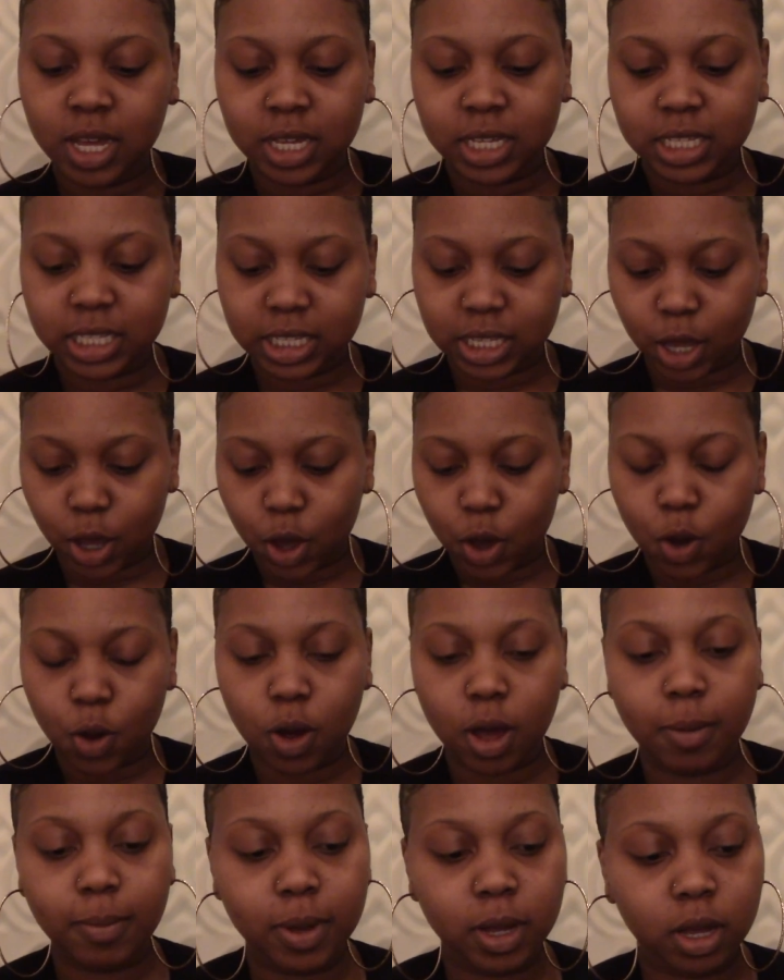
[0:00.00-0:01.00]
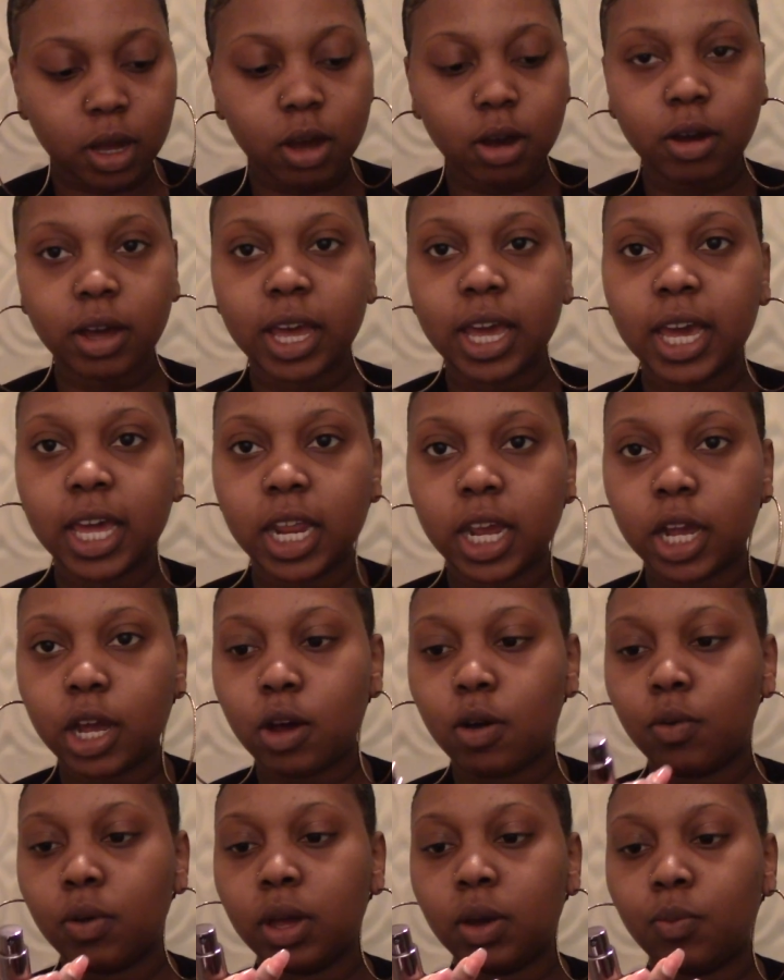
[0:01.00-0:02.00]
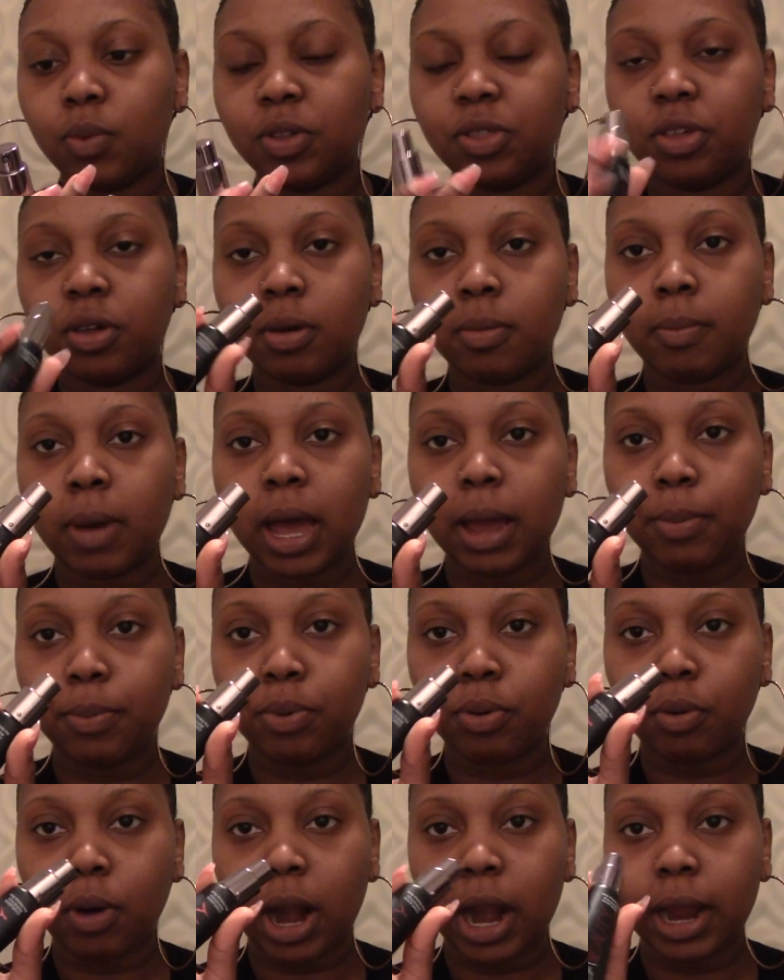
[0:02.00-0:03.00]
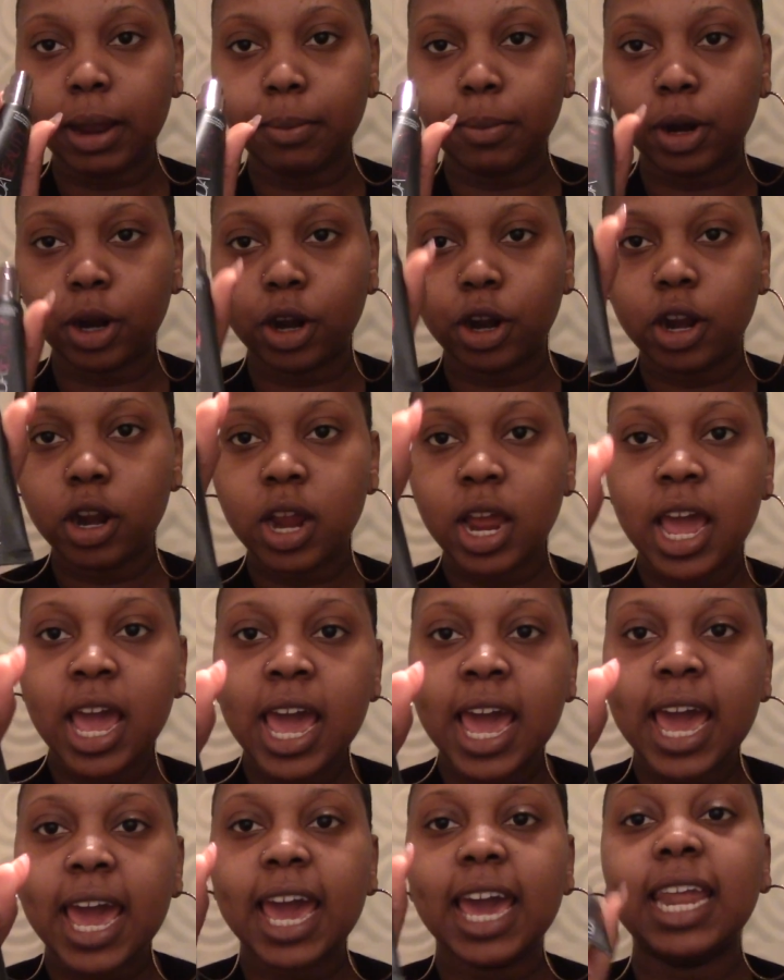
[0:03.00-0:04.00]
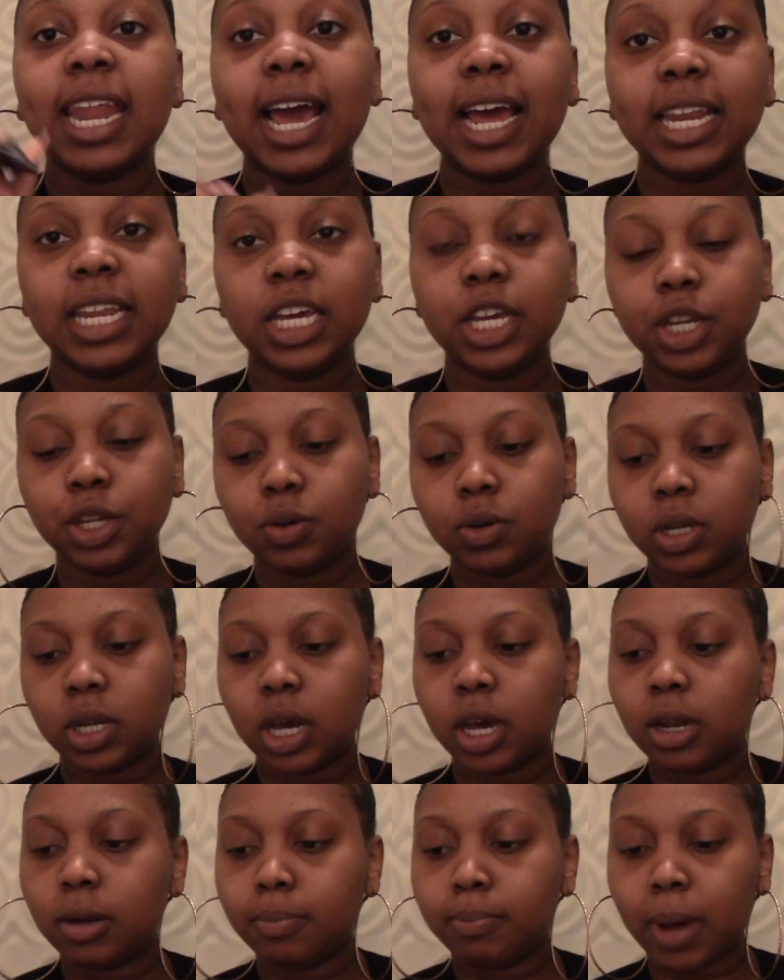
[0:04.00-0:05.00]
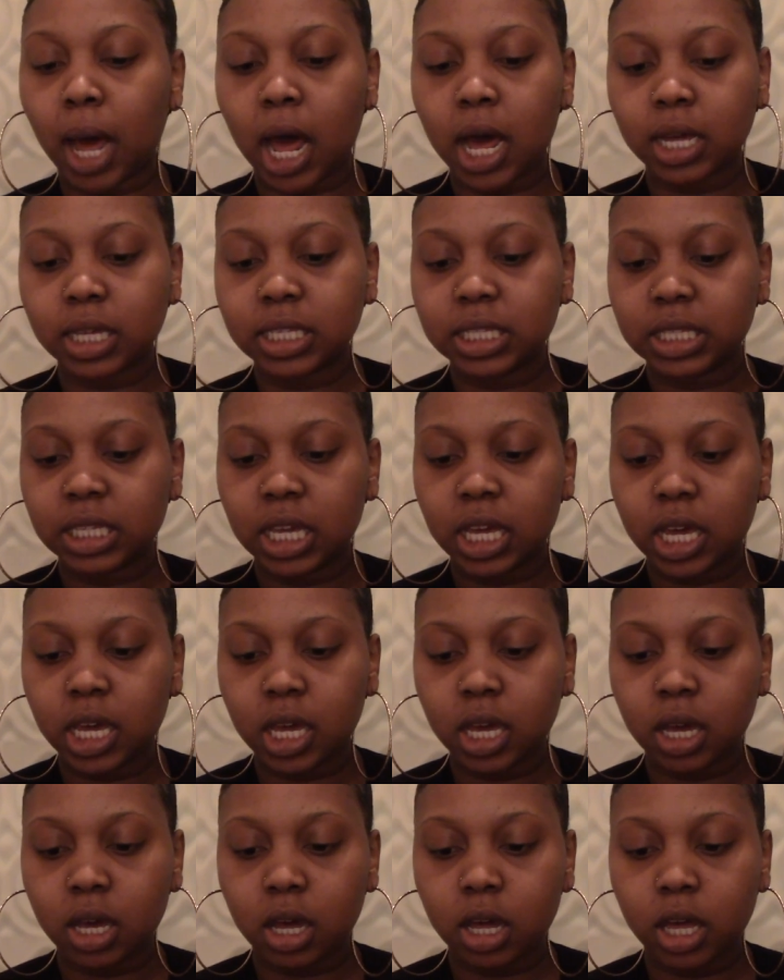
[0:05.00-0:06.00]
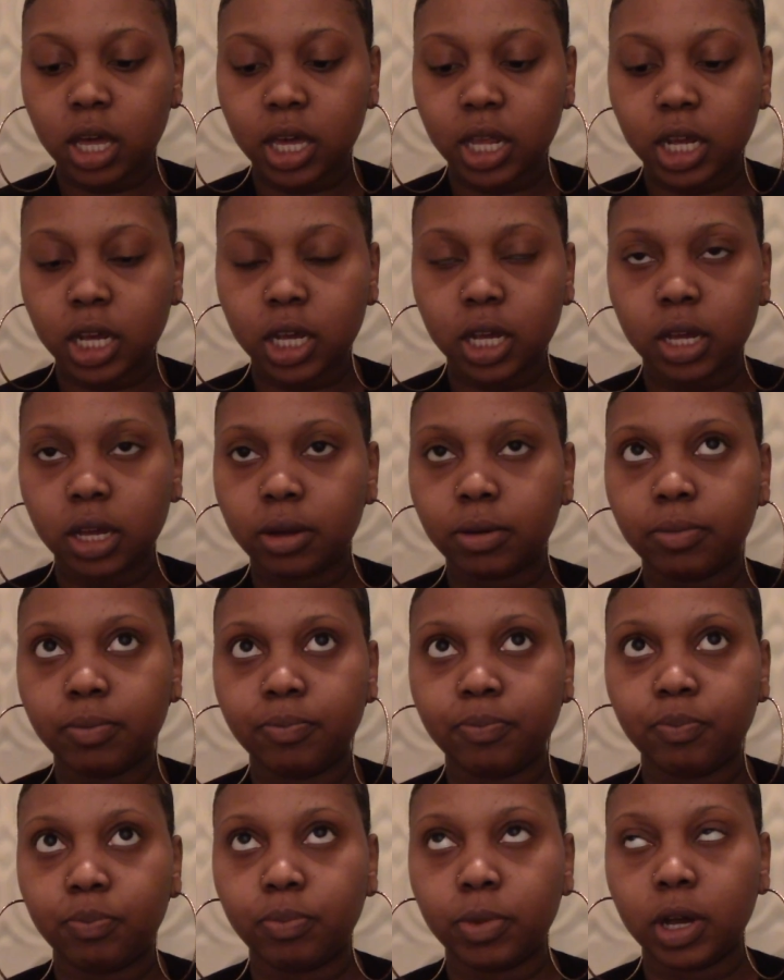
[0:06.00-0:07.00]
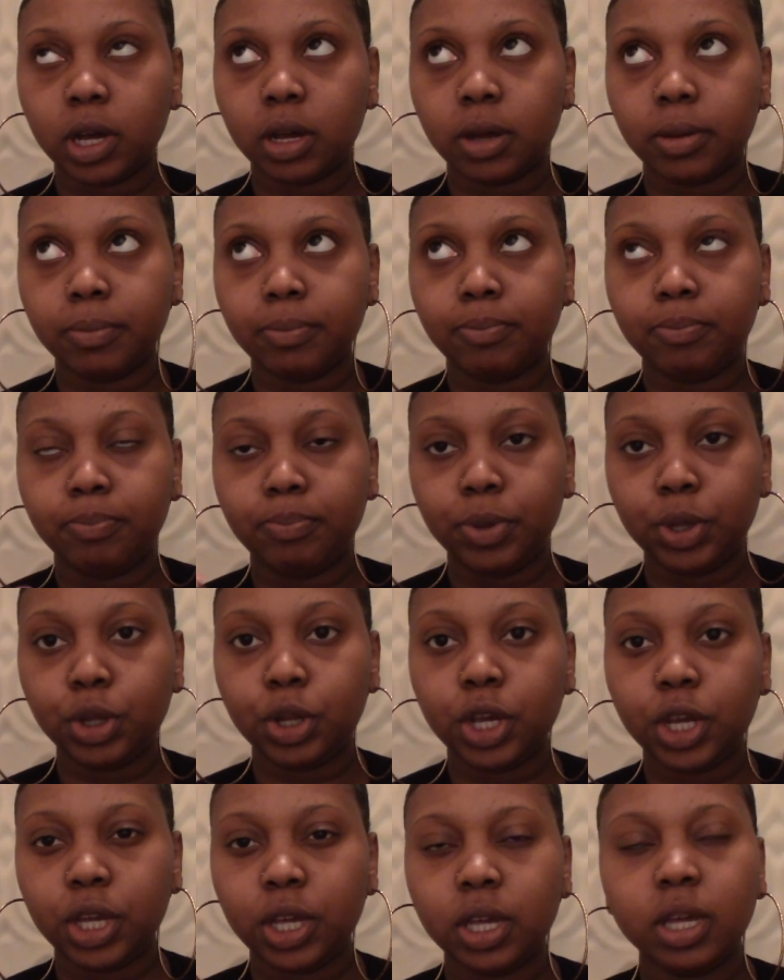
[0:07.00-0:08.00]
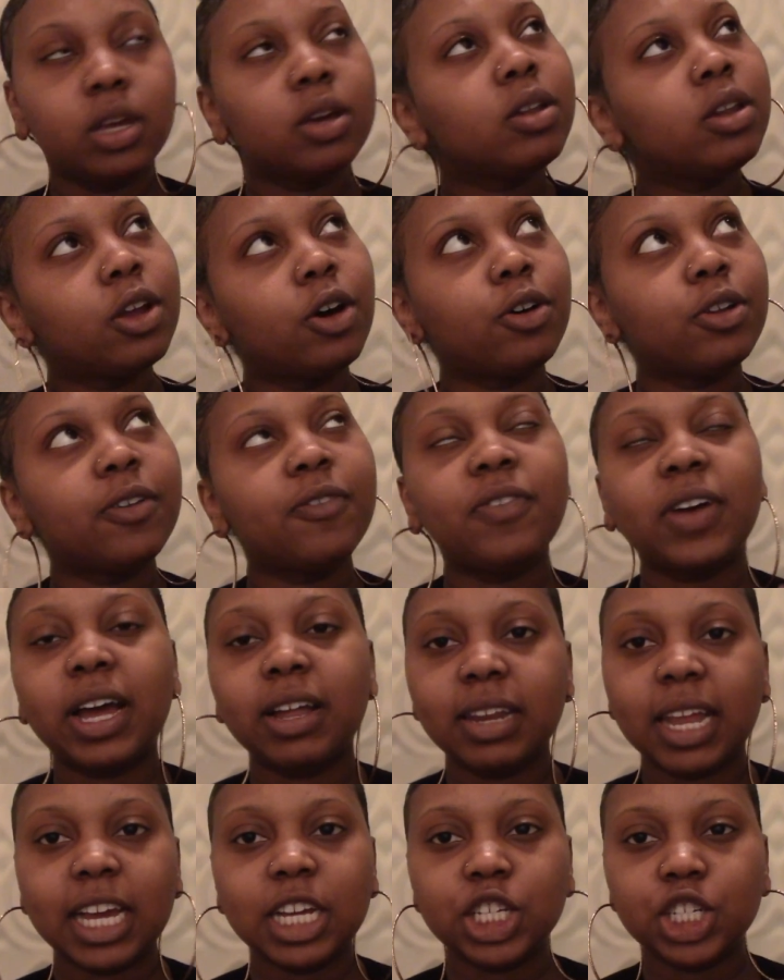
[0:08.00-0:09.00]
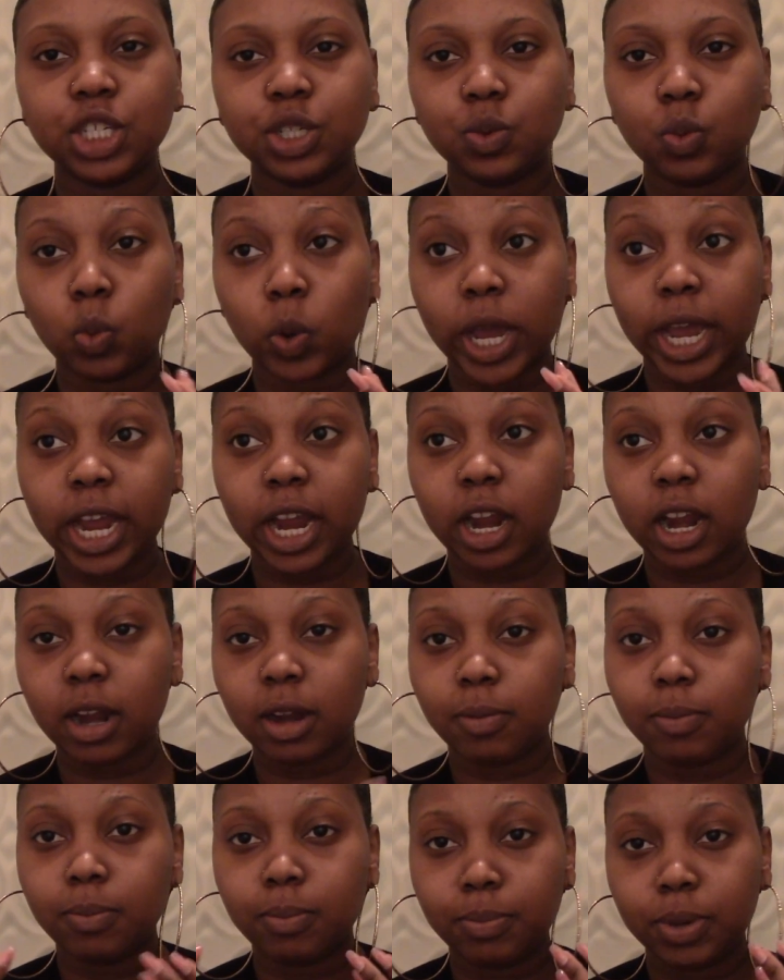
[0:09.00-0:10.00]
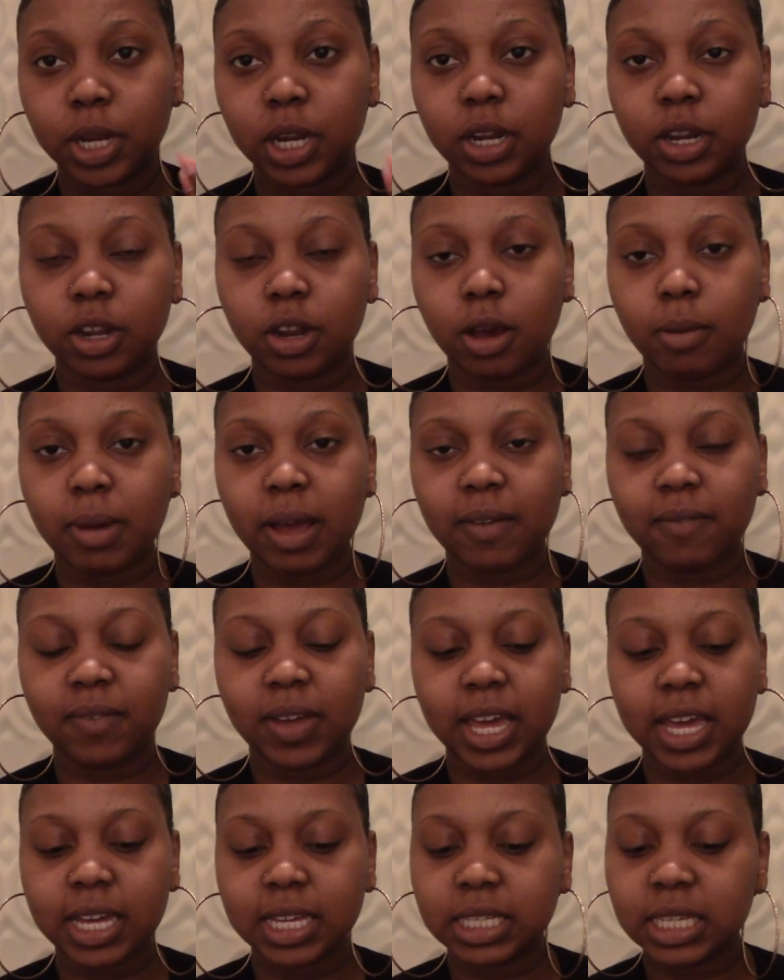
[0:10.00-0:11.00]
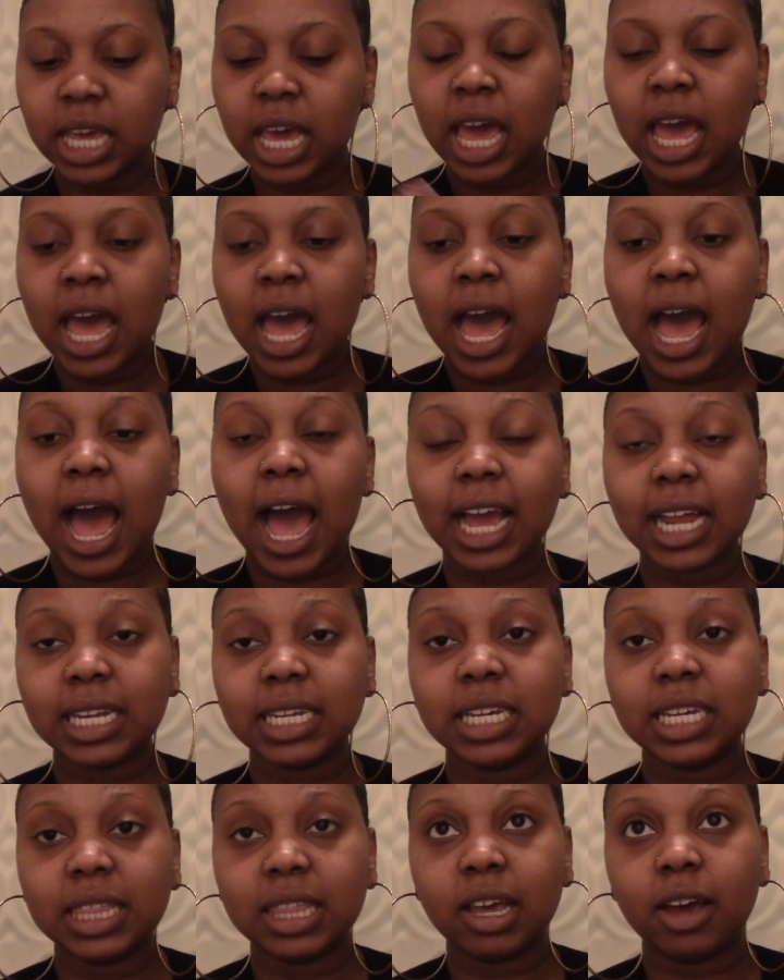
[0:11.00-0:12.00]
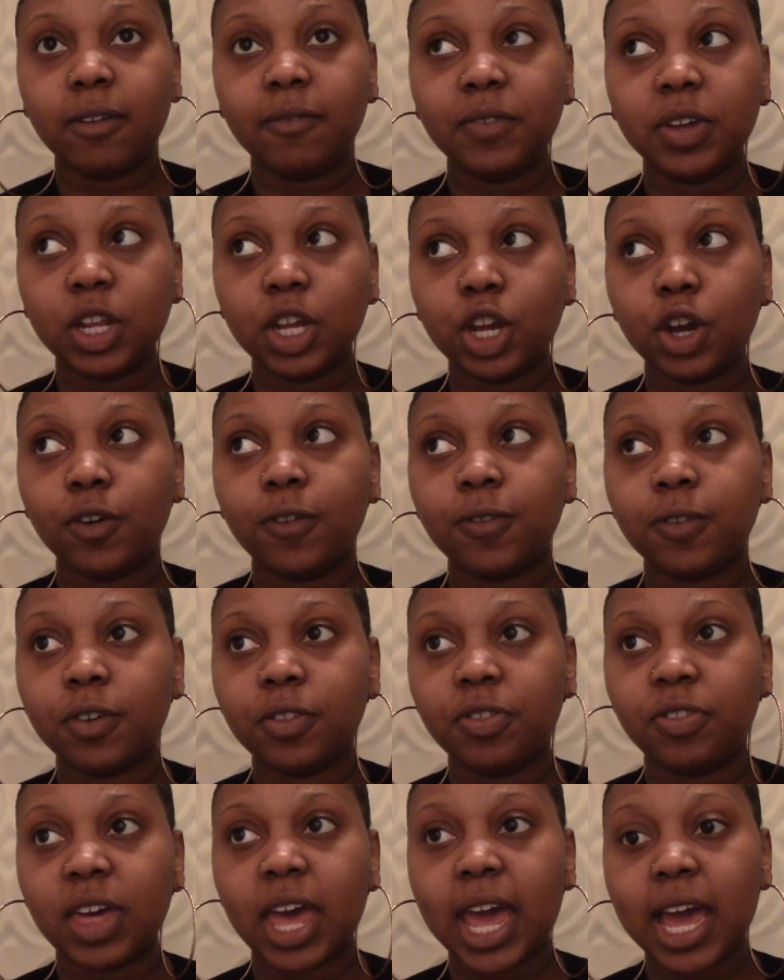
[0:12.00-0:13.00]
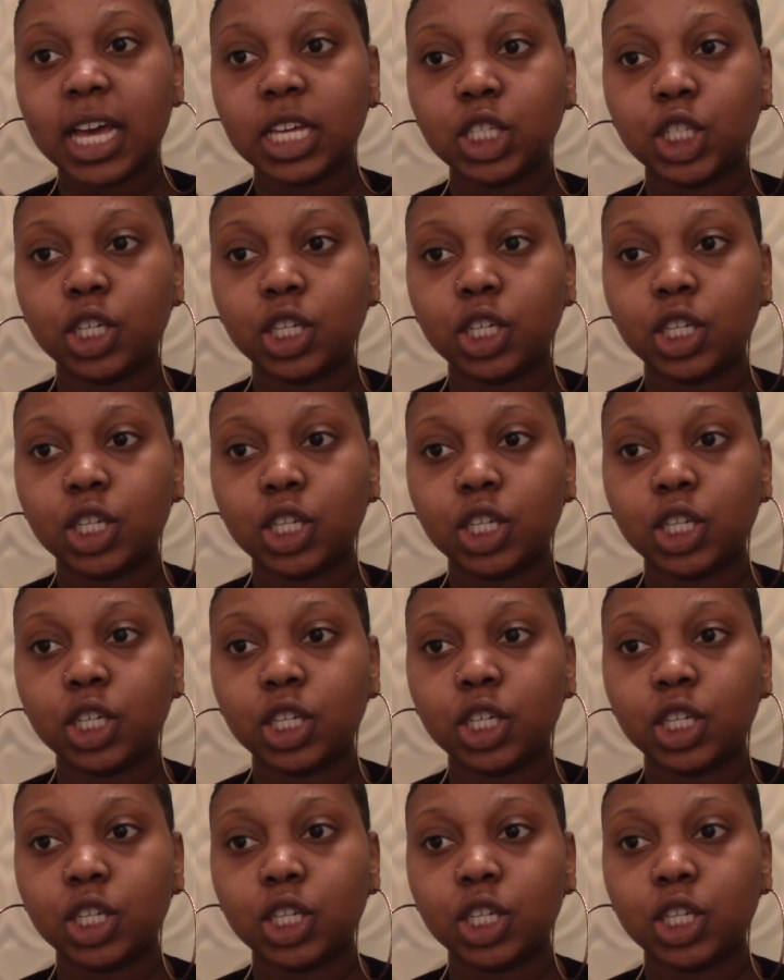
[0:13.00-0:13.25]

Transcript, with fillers: So I'm going to go ahead and go in with my primer. And I did do an unboxing and a the foundation wear, putting it on my face. I did a video for that.